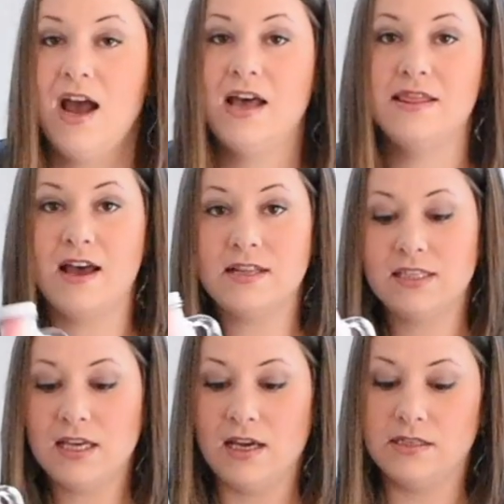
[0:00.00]
And that's
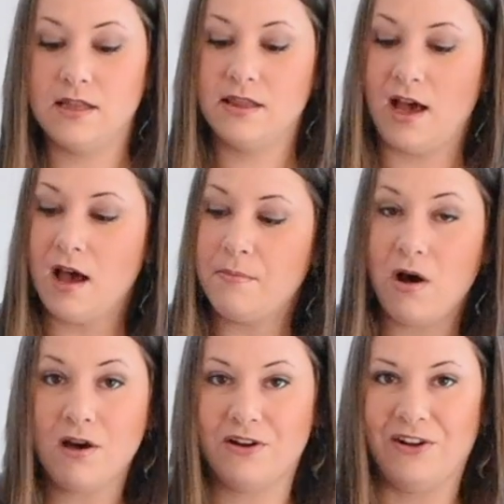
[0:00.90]
it. That
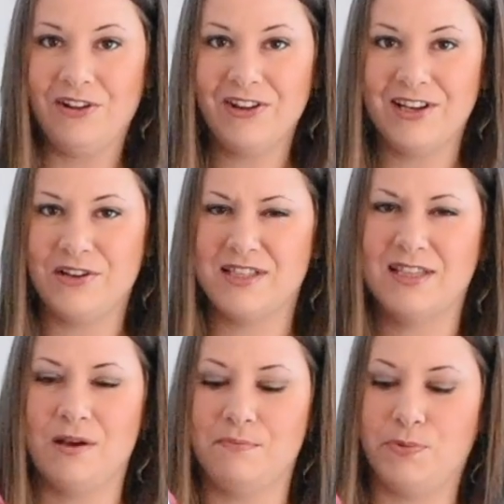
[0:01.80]
bottle, and you can see
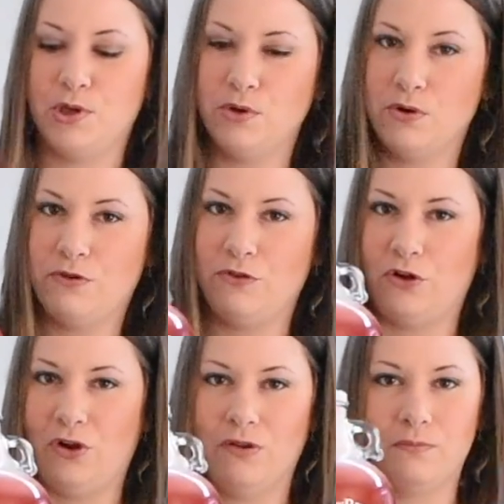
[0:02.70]
that
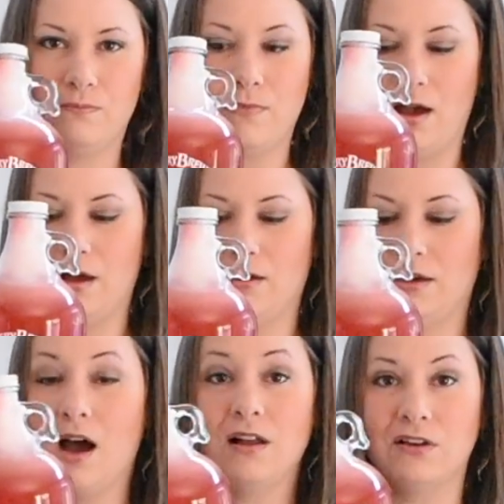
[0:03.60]
beautiful uh,
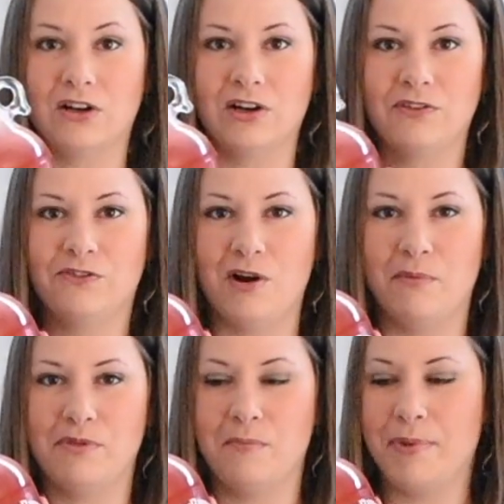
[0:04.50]
color
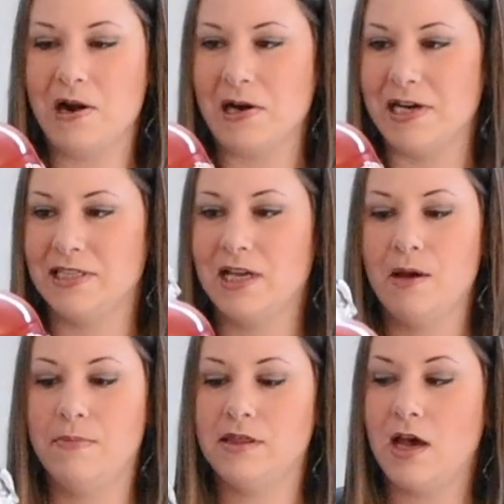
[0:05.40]
from the berries,
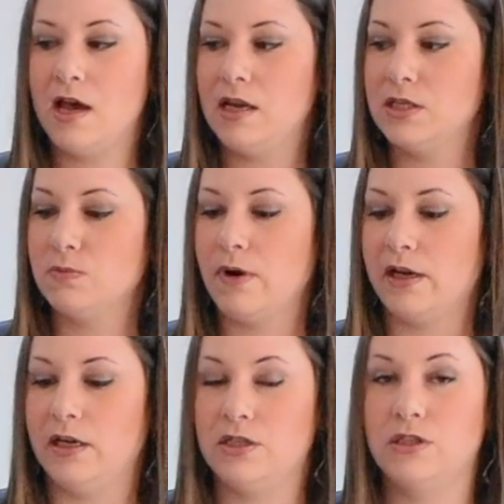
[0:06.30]
but that is
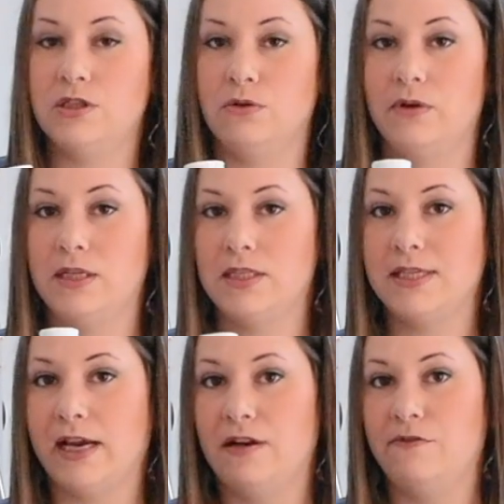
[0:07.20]
ready to do its
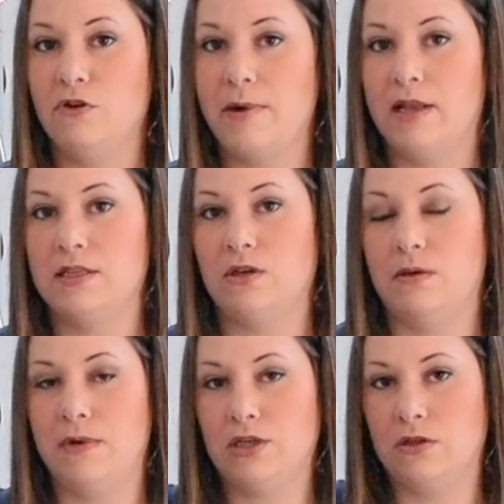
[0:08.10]
second ferment. So I
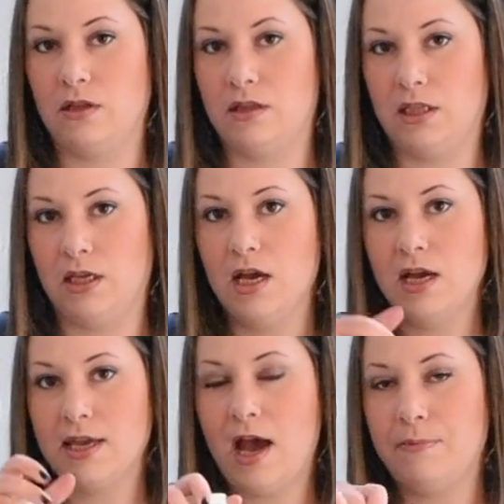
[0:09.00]
make sure that the
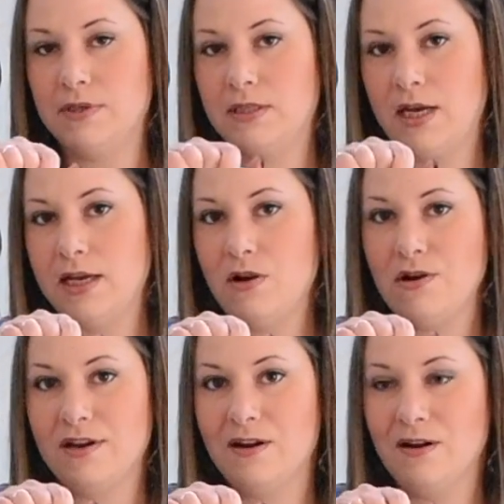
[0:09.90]
cap is tight
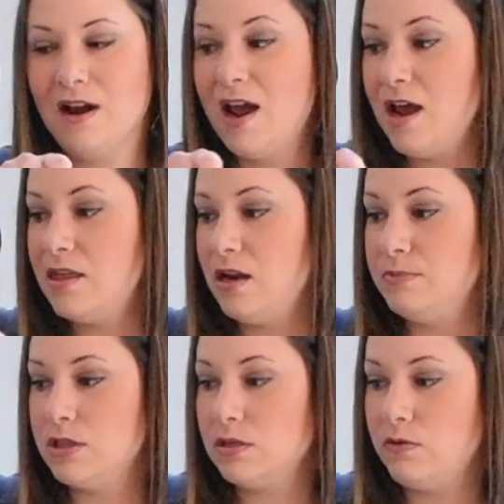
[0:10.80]
on here, and then I'm
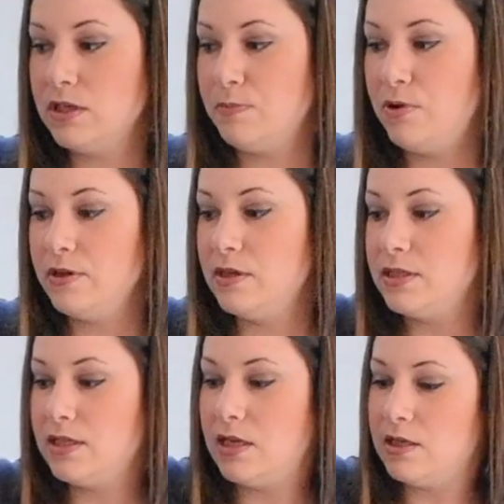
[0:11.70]
just going to put
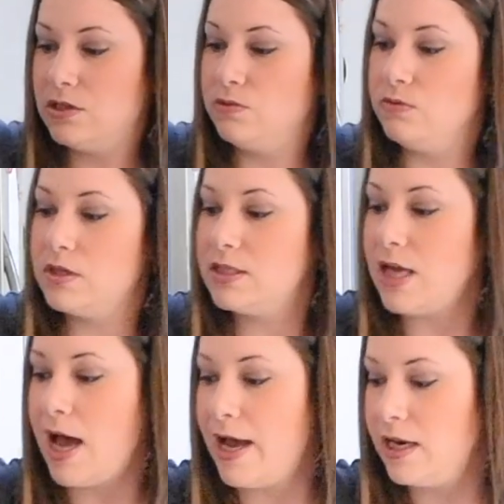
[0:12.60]
this to the
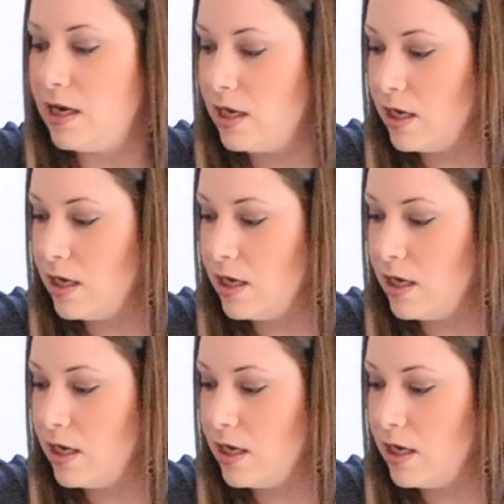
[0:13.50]
side,